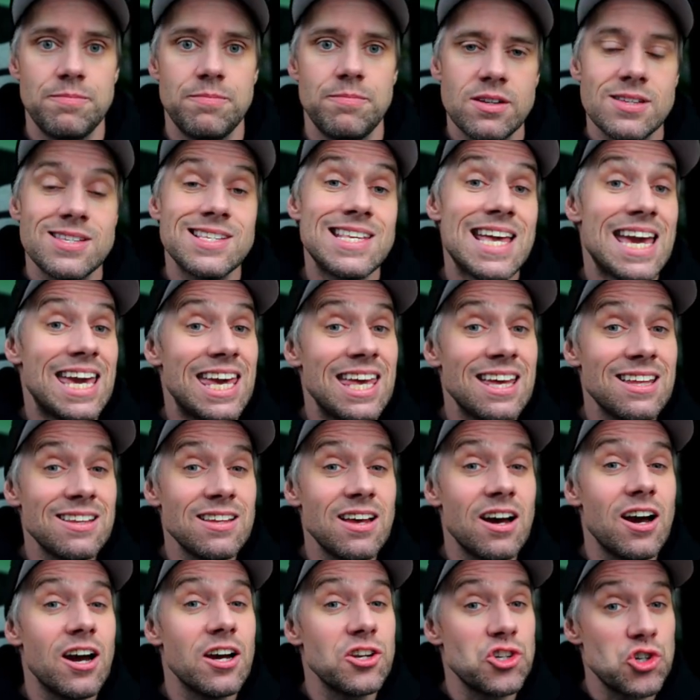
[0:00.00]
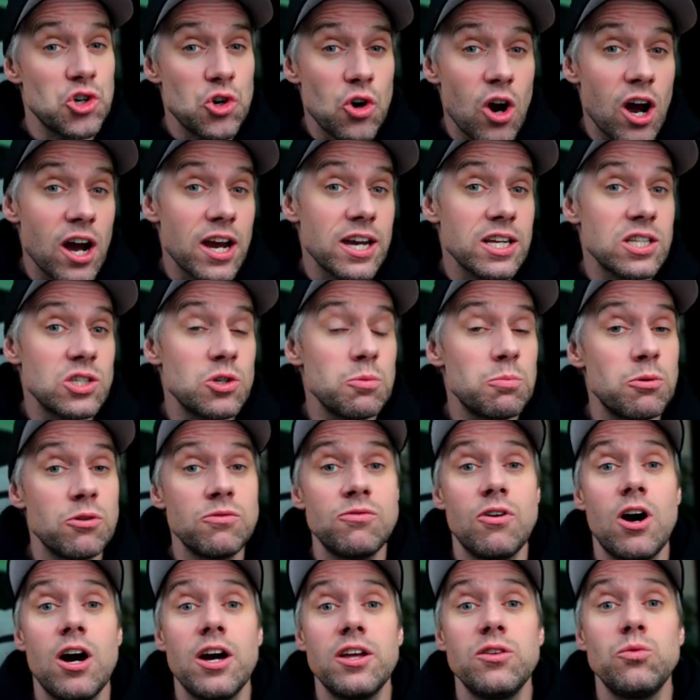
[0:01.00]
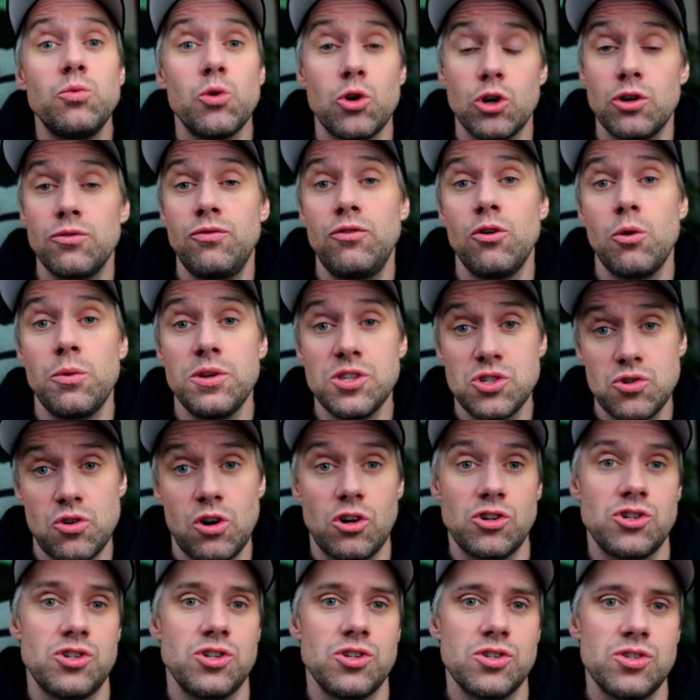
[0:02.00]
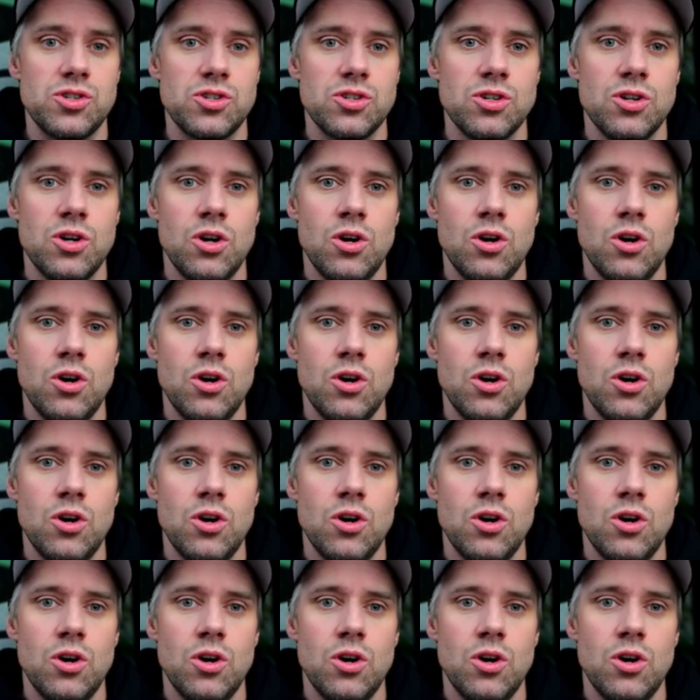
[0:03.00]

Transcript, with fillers: Second, I try to provide workflow instructions.